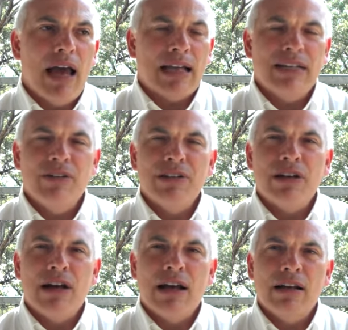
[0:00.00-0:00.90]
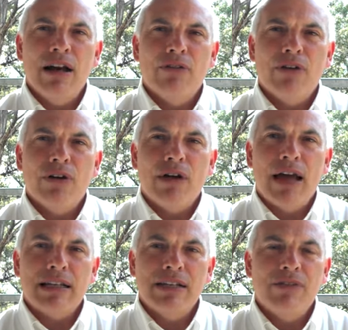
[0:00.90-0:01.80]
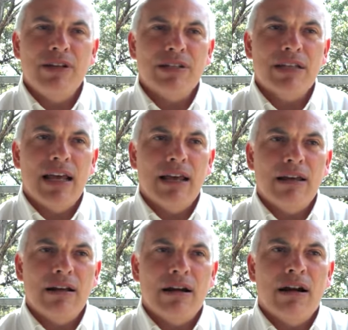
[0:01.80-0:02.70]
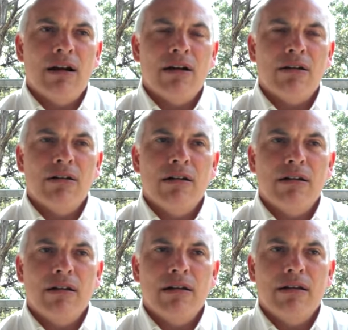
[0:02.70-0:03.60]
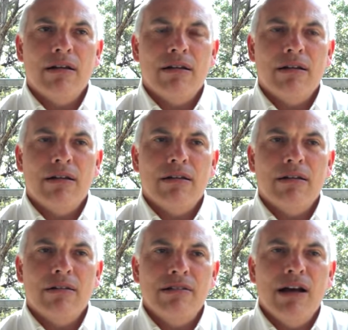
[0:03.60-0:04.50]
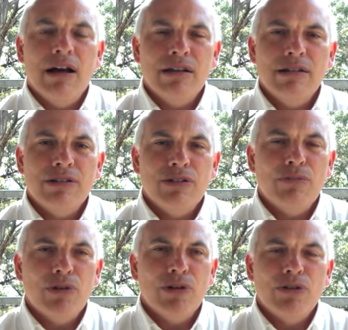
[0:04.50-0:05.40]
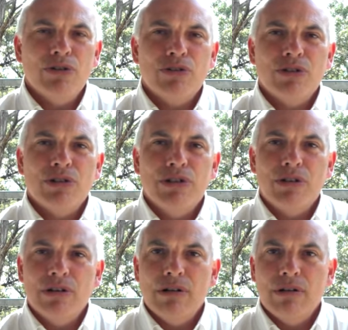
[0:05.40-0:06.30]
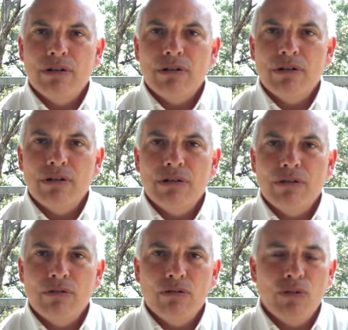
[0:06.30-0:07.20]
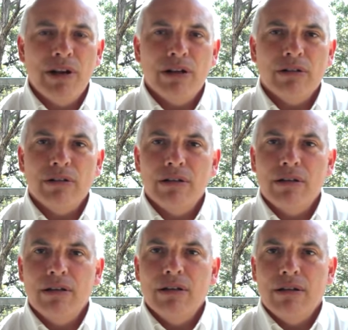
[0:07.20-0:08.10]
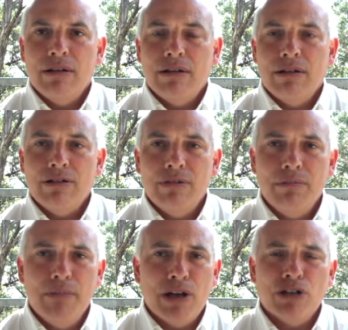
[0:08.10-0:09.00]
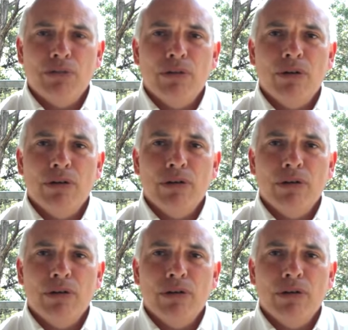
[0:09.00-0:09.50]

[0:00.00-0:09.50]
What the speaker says: Activities are not enough, though. Activities are done to produce real, measurable